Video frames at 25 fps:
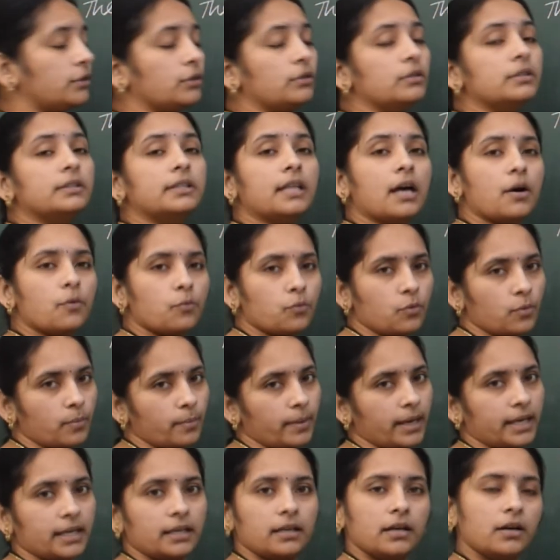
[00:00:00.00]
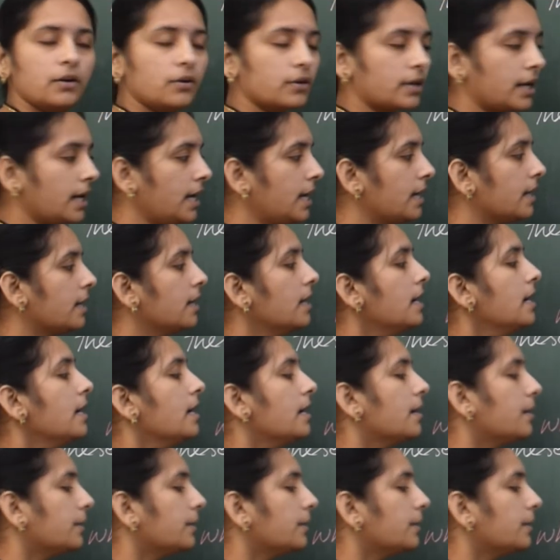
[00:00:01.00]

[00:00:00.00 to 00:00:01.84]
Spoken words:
to? The woman. Okay.